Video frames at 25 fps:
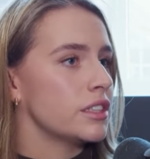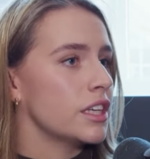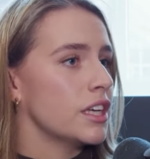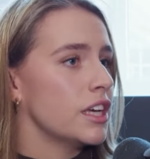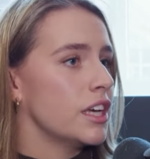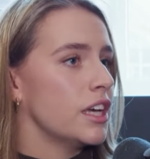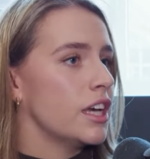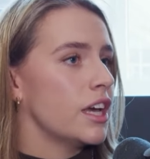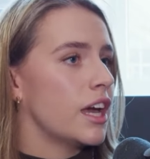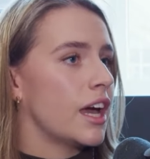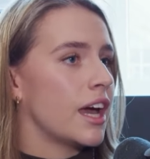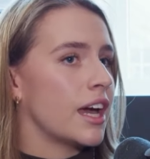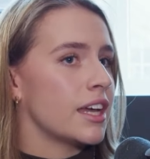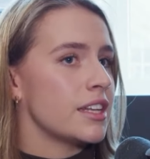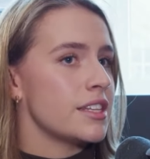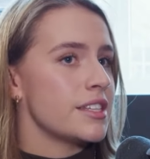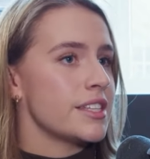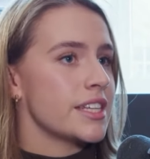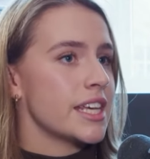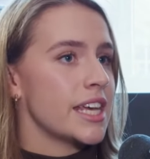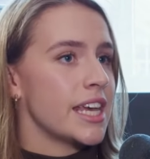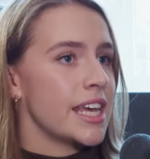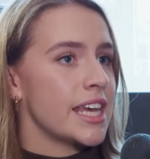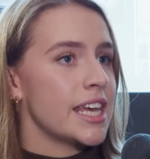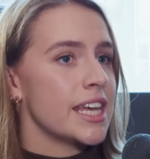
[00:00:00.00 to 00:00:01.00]
And
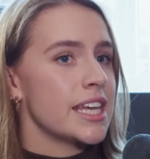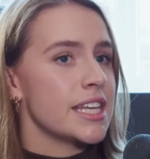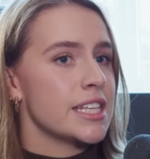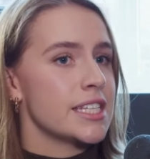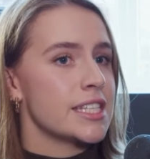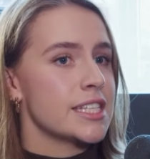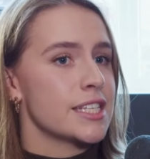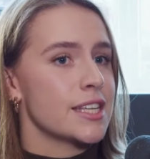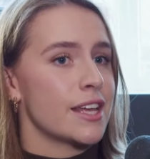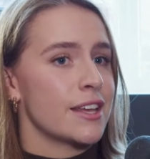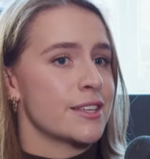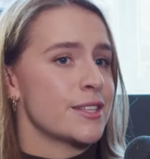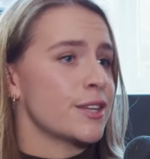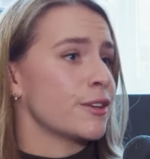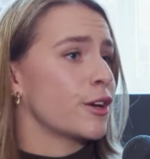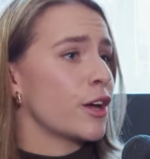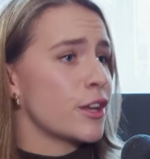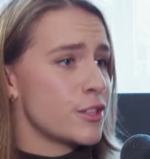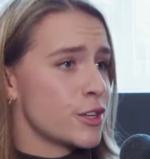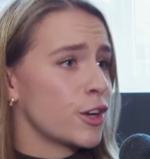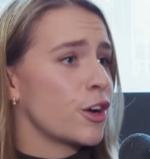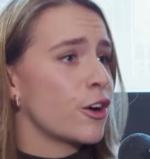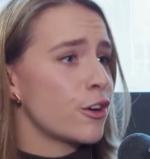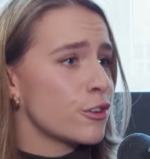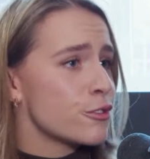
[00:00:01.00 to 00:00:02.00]
it is, as
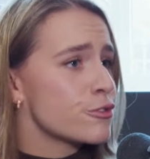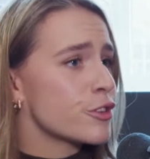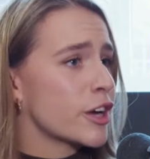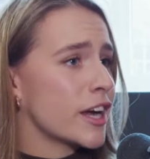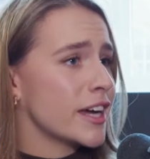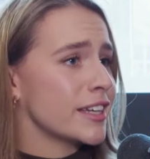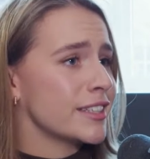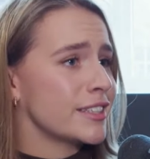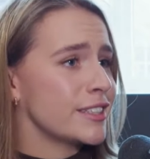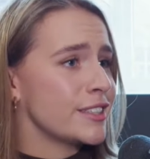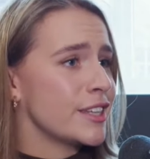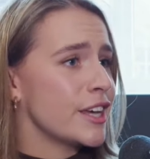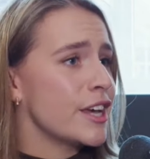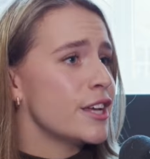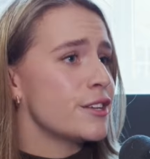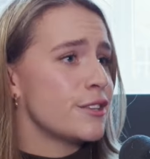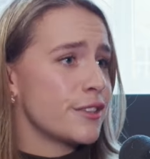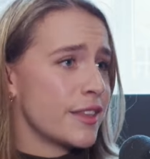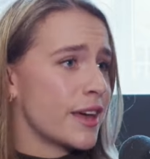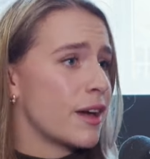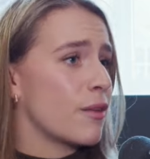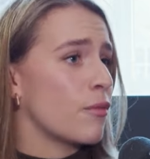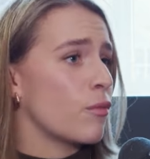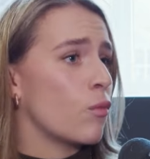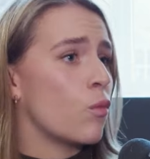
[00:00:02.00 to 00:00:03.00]
a contrast to
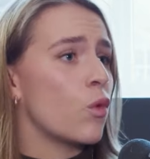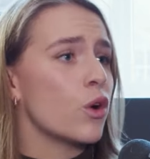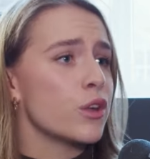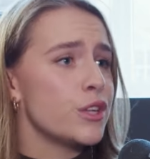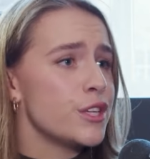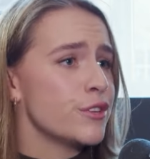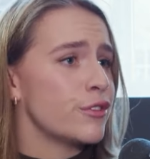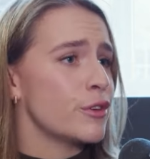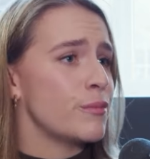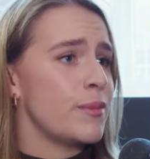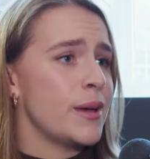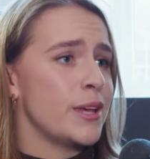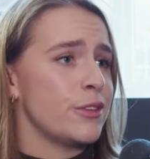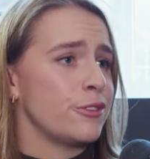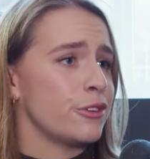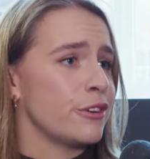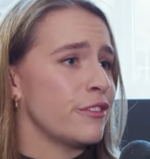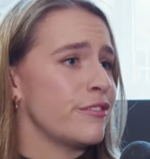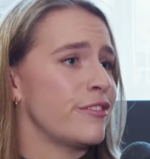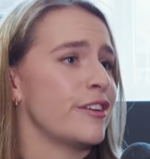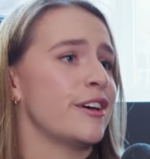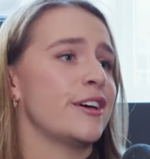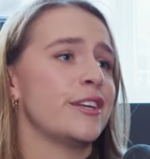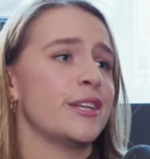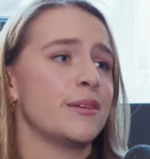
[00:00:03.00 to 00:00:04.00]
that wonderful picture of
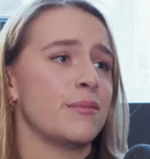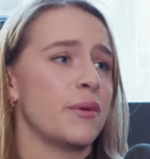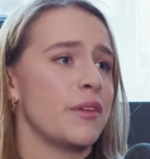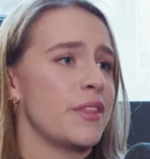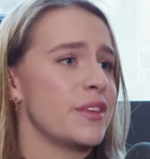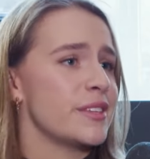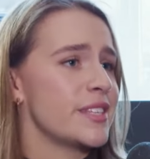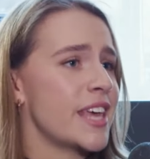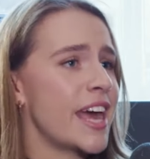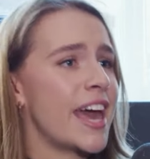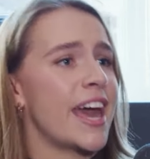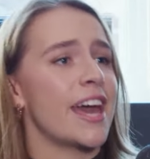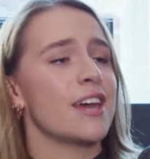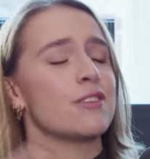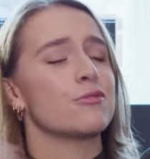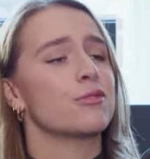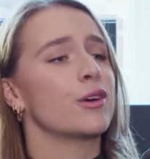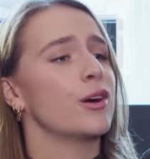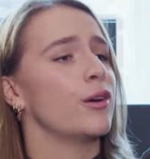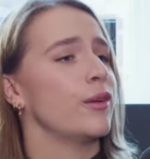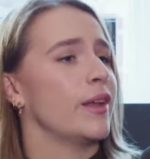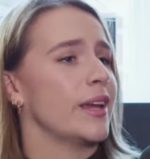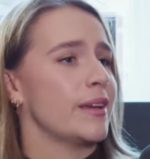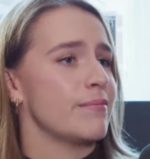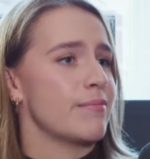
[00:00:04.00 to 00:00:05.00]
Vernon with his head
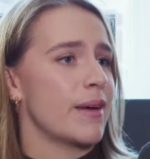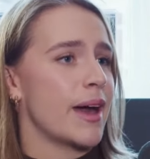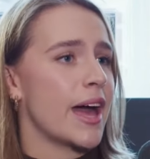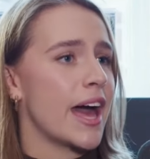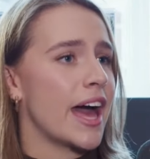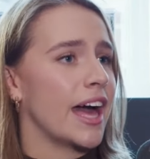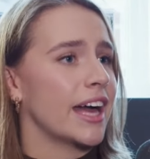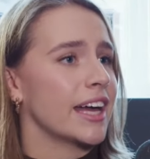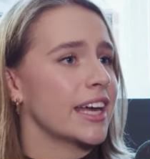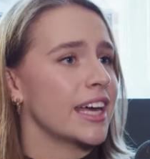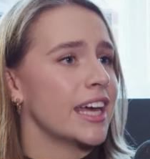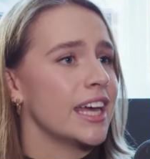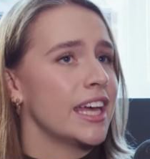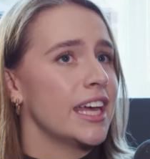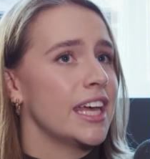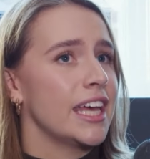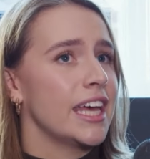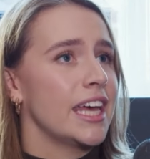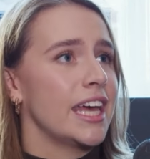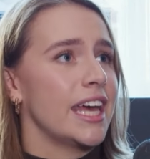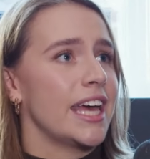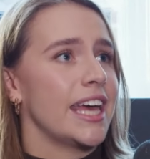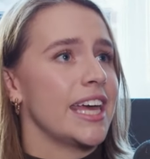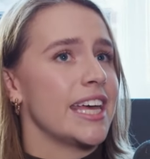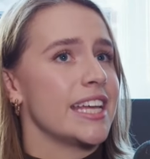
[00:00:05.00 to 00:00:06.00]
rolling back,
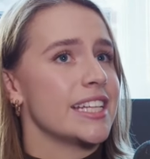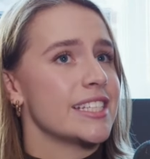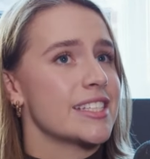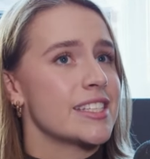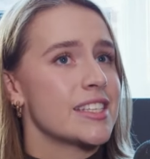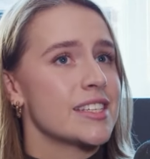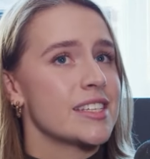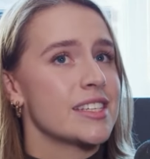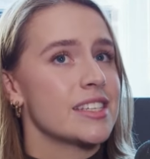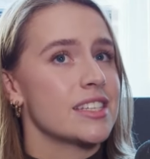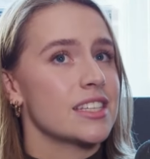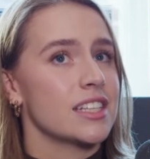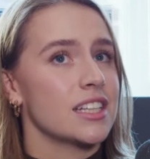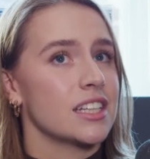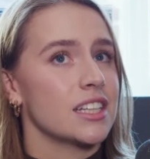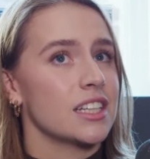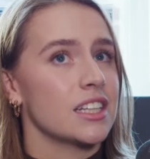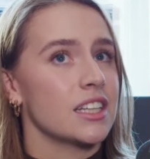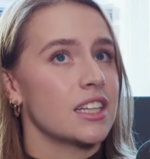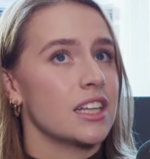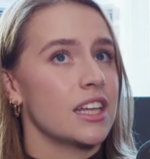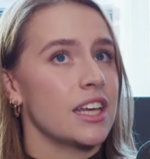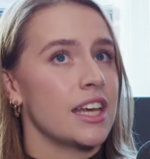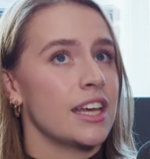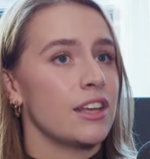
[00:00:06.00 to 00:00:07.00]
it
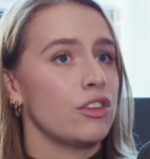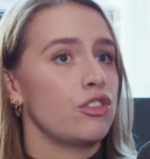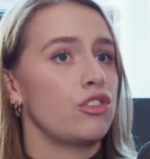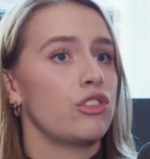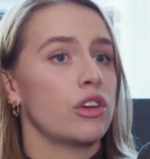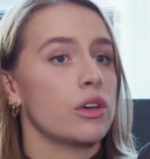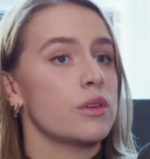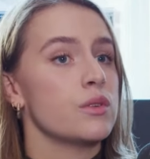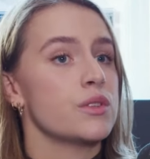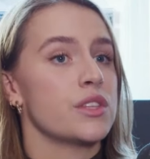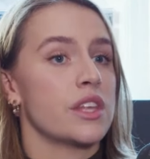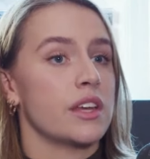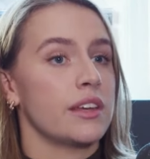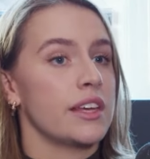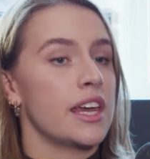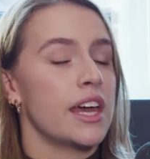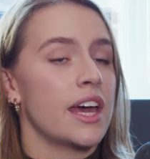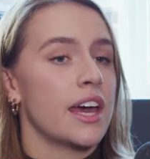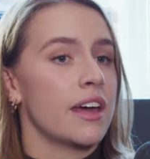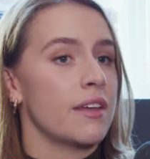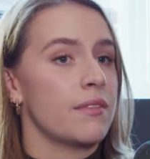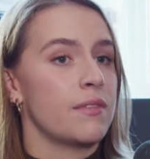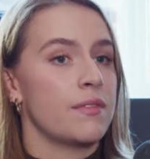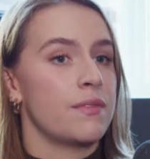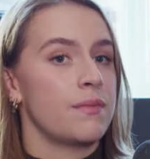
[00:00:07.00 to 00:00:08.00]
shows
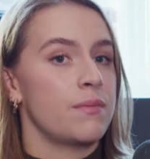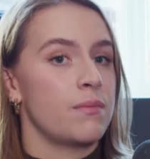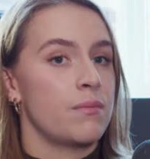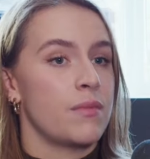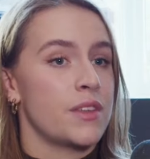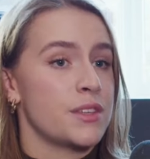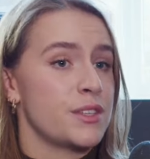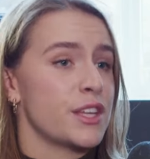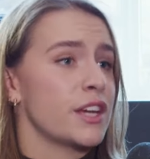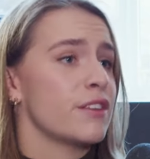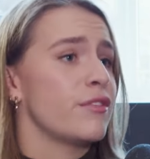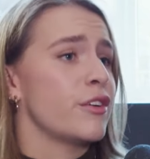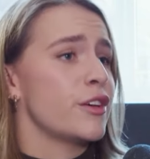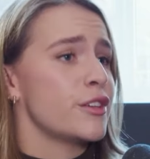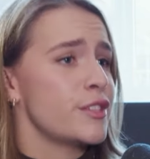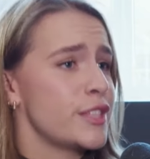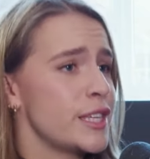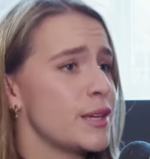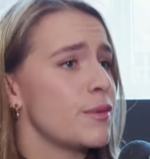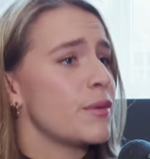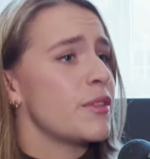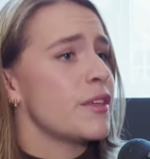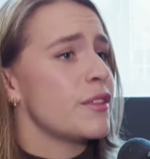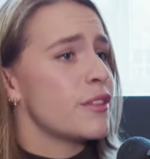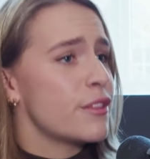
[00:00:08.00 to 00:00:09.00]
that, there's
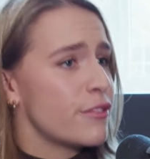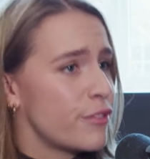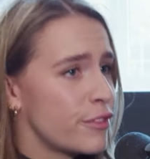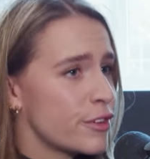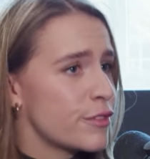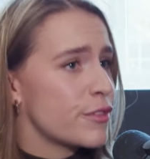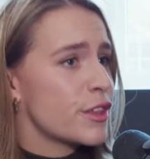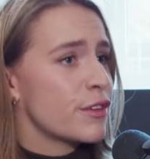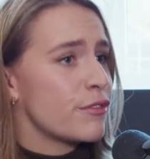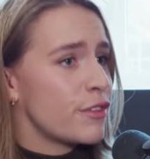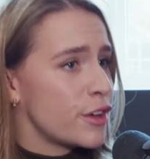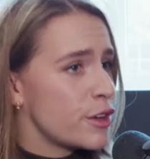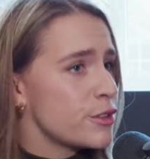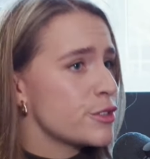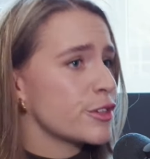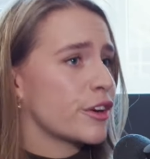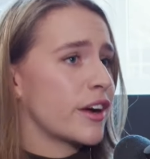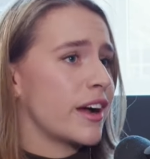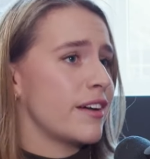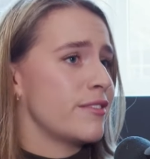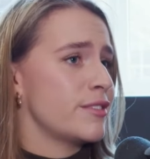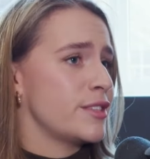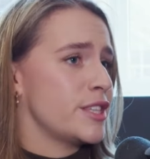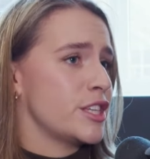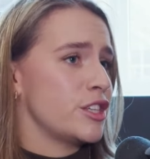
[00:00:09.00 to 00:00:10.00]
diversity within the
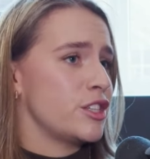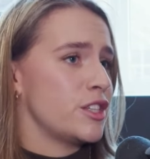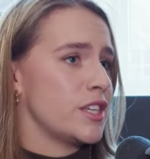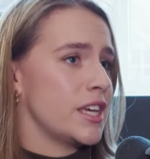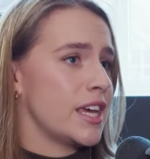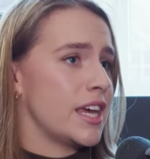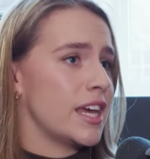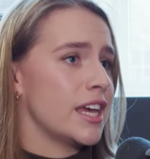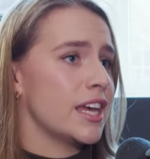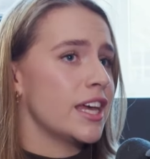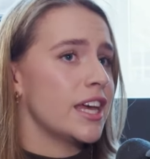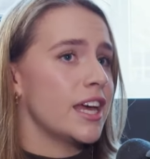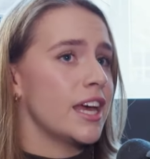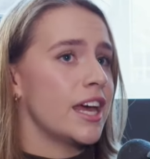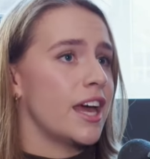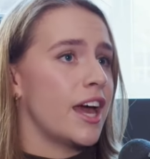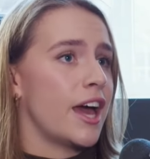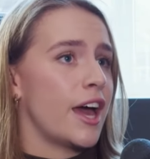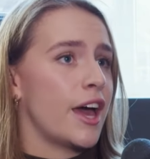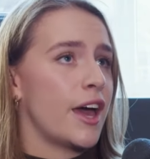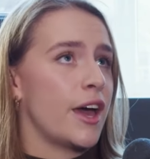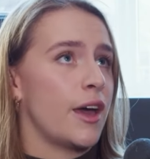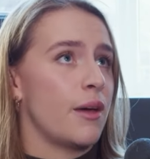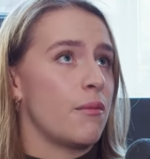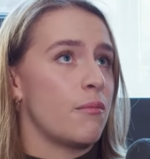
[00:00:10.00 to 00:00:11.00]
photographs this year,
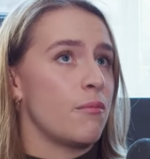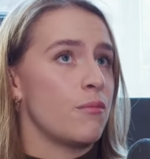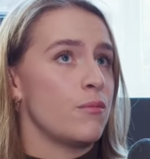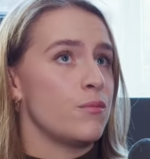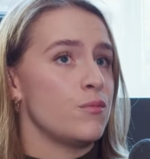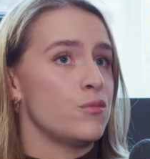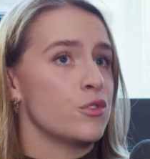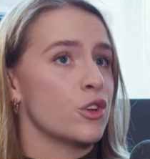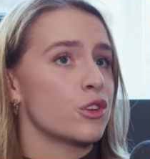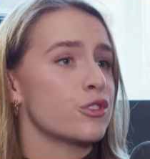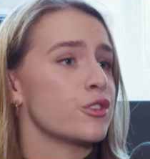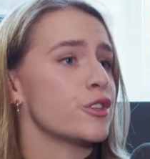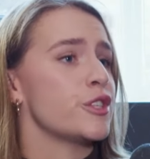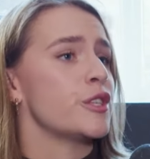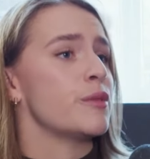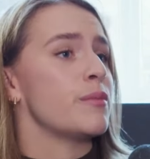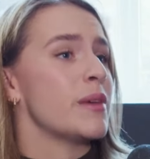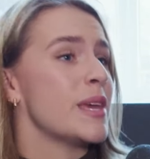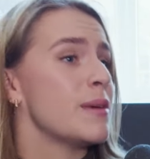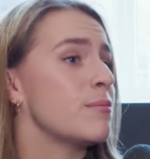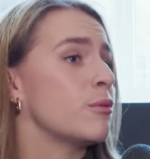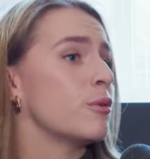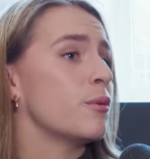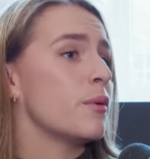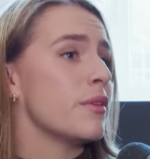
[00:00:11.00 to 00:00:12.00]
not just the
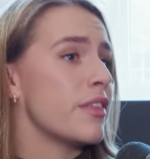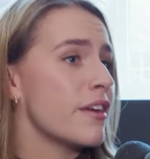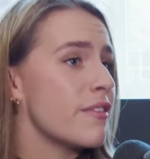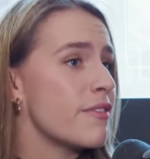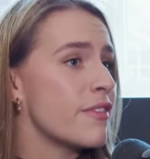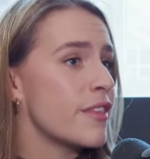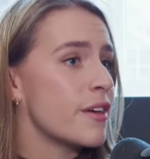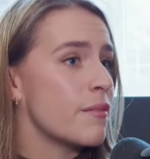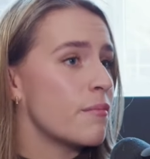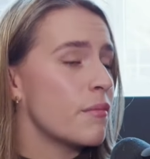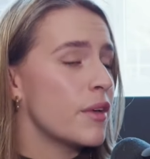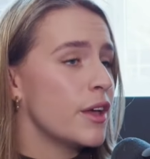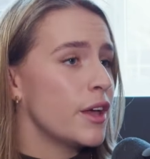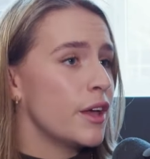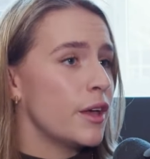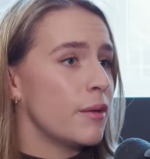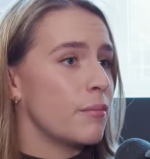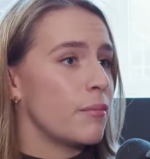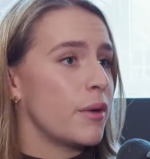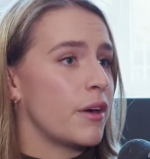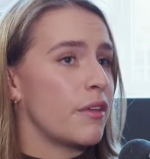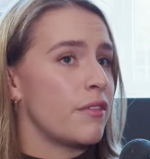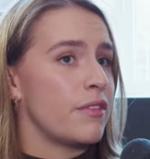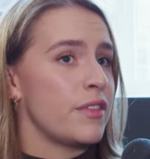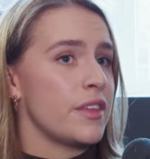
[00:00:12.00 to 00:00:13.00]
people within them,
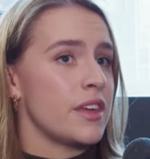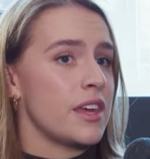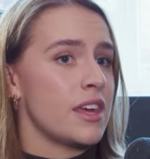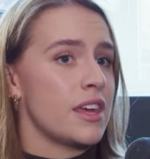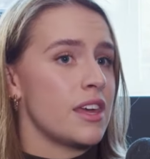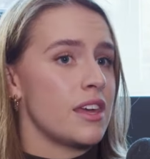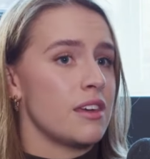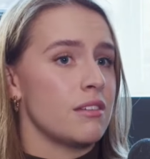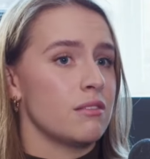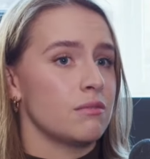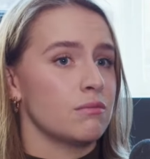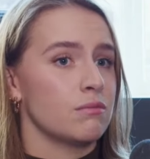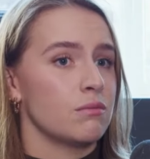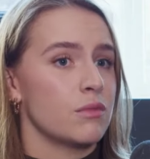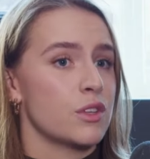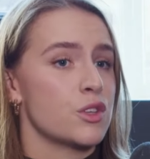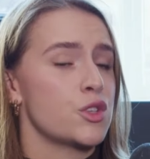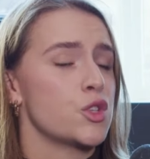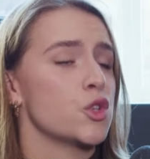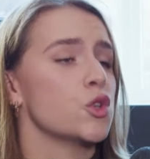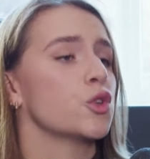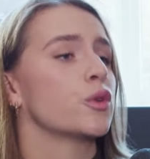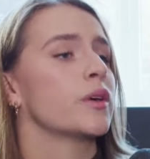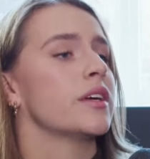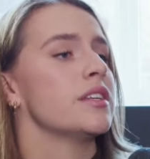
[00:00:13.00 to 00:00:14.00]
but the
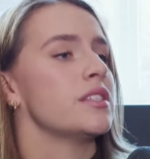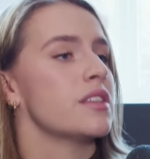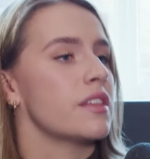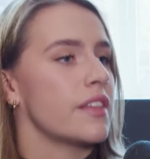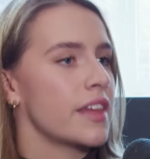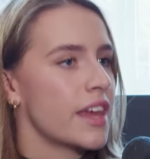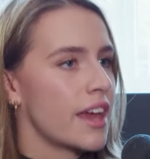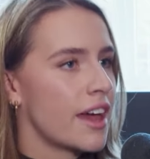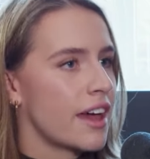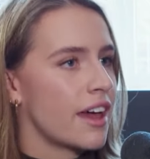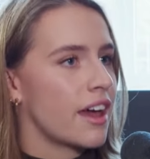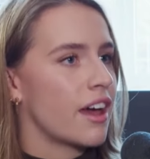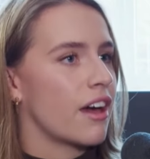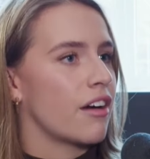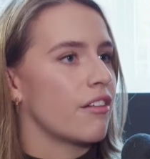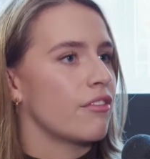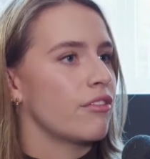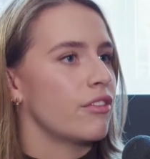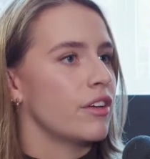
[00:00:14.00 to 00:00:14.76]
stories that they have.